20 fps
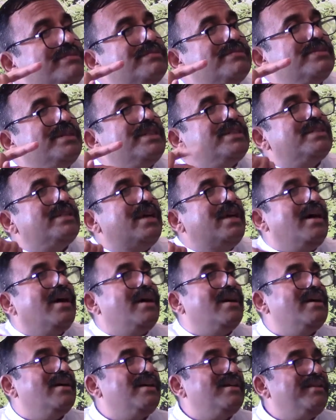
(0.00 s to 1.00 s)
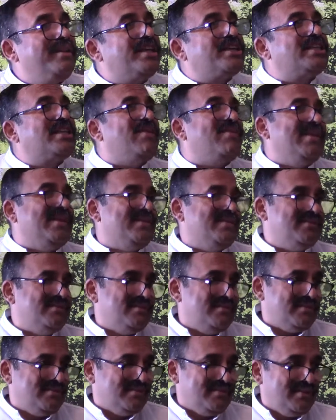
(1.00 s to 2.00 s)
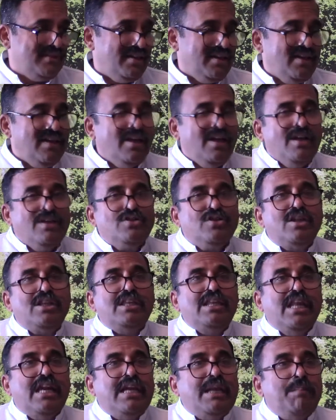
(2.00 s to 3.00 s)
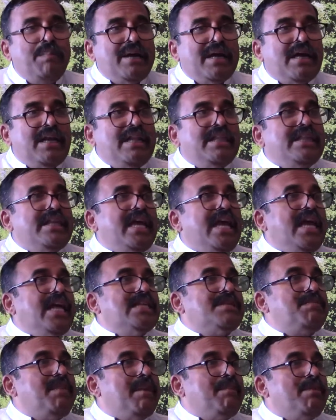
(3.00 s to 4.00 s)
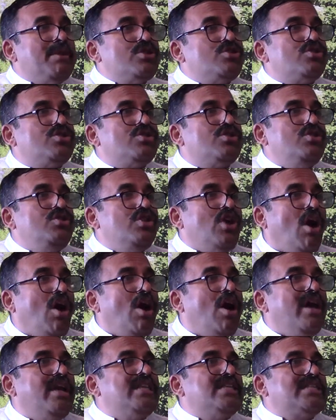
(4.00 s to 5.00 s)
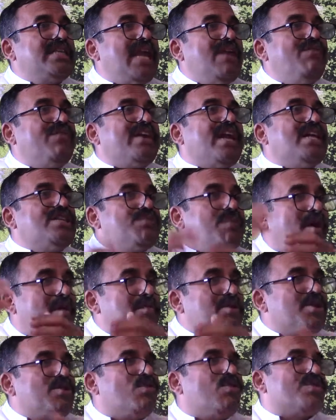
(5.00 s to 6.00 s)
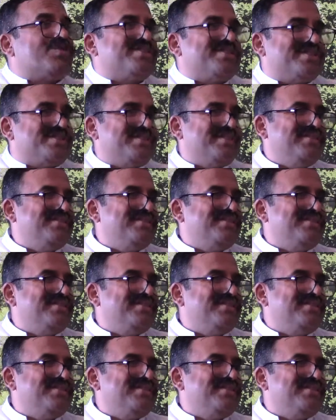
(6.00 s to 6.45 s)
Is the next level. So typically these people join self-transformation courses.